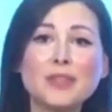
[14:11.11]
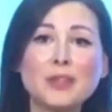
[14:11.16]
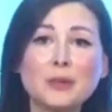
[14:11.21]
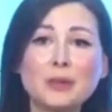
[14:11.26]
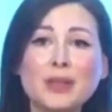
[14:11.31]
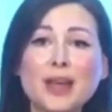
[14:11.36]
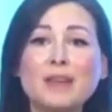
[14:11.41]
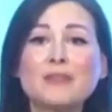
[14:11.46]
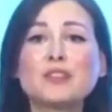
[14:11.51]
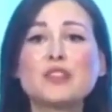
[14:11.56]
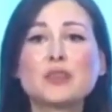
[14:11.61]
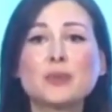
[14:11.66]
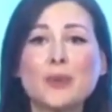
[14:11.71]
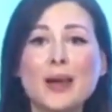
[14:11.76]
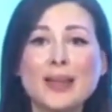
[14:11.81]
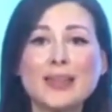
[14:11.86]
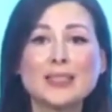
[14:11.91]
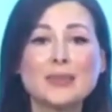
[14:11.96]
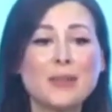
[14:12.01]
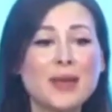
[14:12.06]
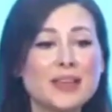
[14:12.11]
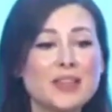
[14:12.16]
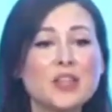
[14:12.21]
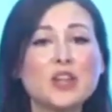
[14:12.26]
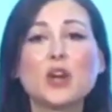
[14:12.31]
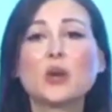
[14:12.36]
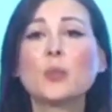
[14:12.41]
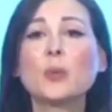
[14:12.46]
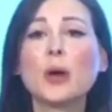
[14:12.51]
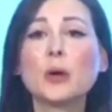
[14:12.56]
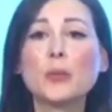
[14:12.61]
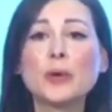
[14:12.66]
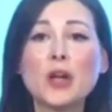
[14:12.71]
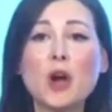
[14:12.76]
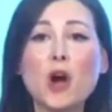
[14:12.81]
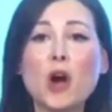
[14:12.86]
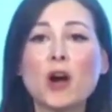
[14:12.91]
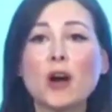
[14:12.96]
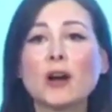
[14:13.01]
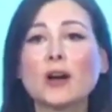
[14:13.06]
you know, left to right, depending on where we
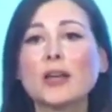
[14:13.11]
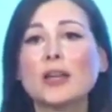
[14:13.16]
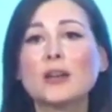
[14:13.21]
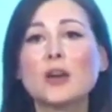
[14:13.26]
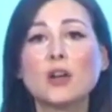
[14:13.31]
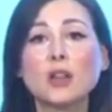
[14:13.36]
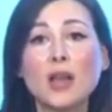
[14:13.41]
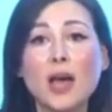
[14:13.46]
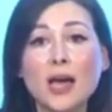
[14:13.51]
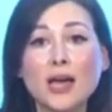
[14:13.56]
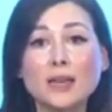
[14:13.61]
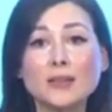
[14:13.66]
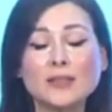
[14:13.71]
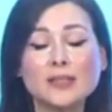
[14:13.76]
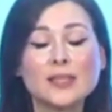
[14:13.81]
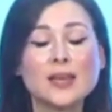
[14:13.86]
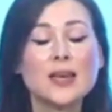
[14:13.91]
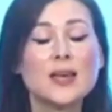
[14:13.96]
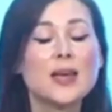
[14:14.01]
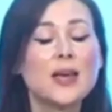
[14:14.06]
are in our lives.